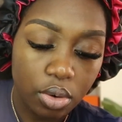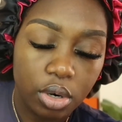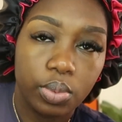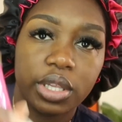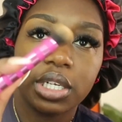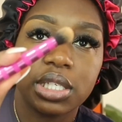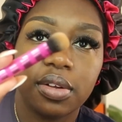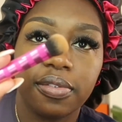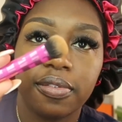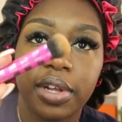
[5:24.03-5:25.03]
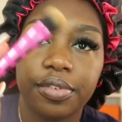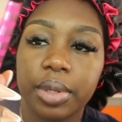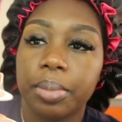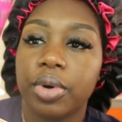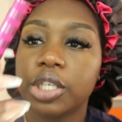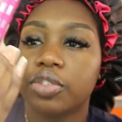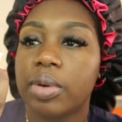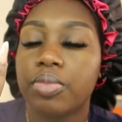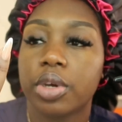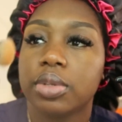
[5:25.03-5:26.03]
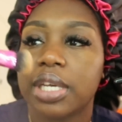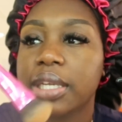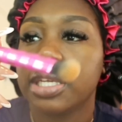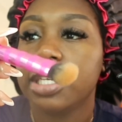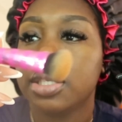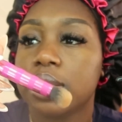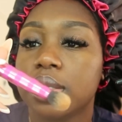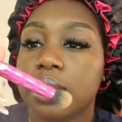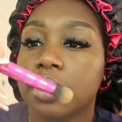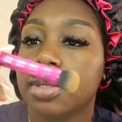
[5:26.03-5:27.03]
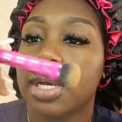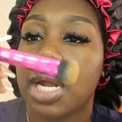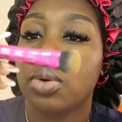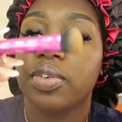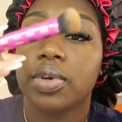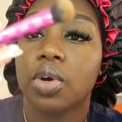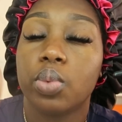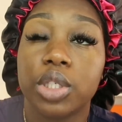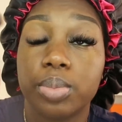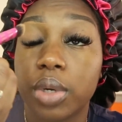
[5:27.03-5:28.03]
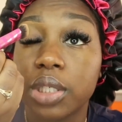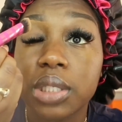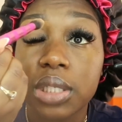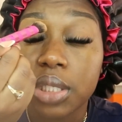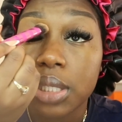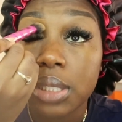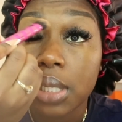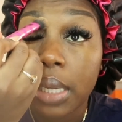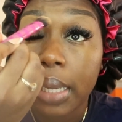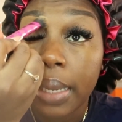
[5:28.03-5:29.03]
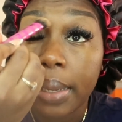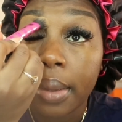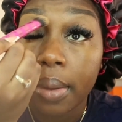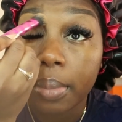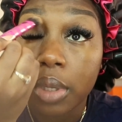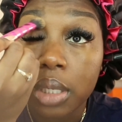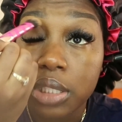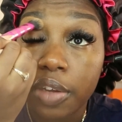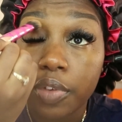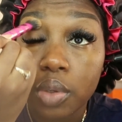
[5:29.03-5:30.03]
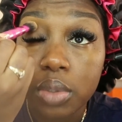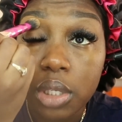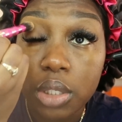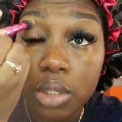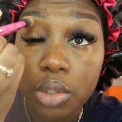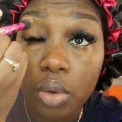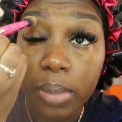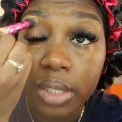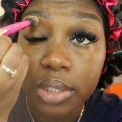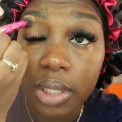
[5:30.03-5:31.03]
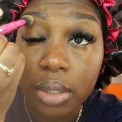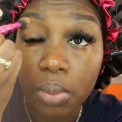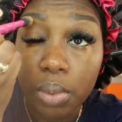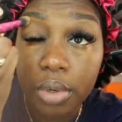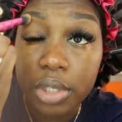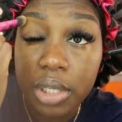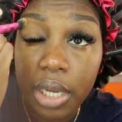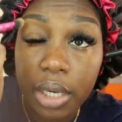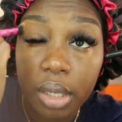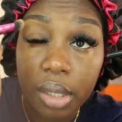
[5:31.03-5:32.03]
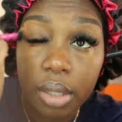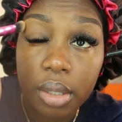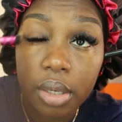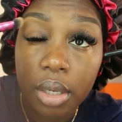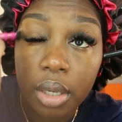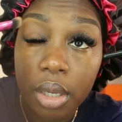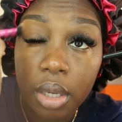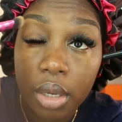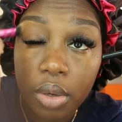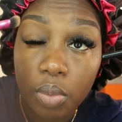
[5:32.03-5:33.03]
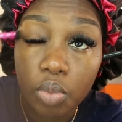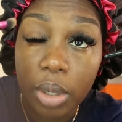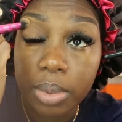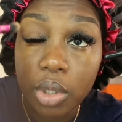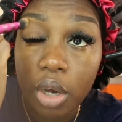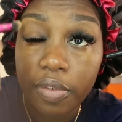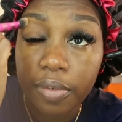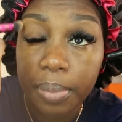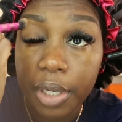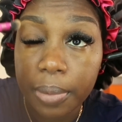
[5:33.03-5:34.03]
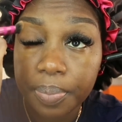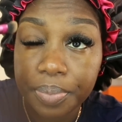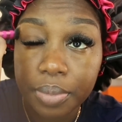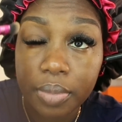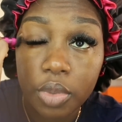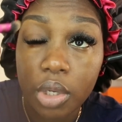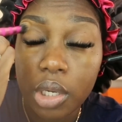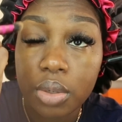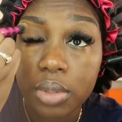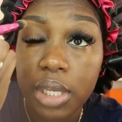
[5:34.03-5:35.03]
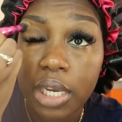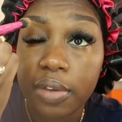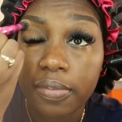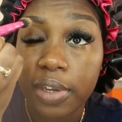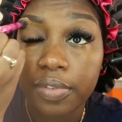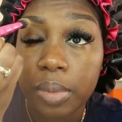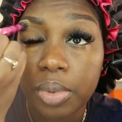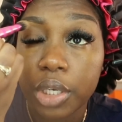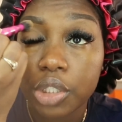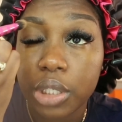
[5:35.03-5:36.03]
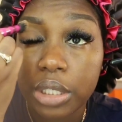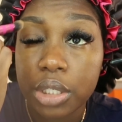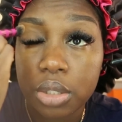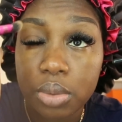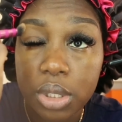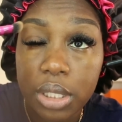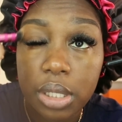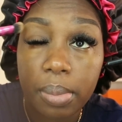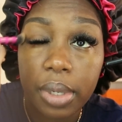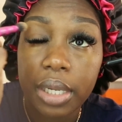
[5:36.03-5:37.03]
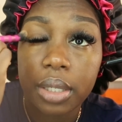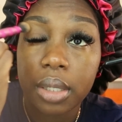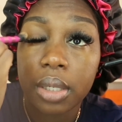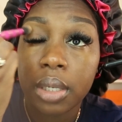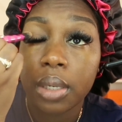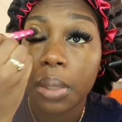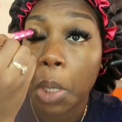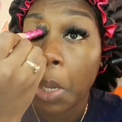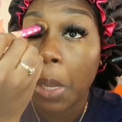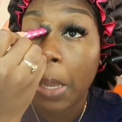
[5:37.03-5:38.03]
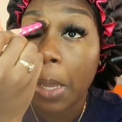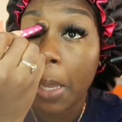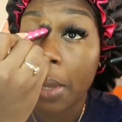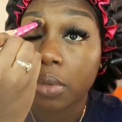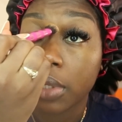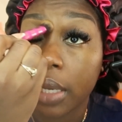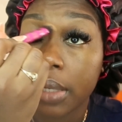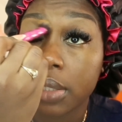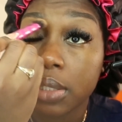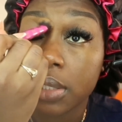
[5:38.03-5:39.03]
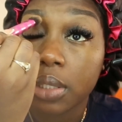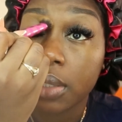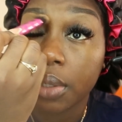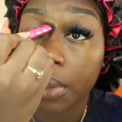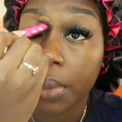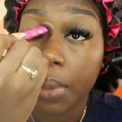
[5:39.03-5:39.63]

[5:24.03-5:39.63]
go in with this fluffy brush from Real Techniques. I don't even know which brush this is because I've used it so much that the words kind of rubbed off, but you can use any fluffy brush. I just use it to blend out that concealer.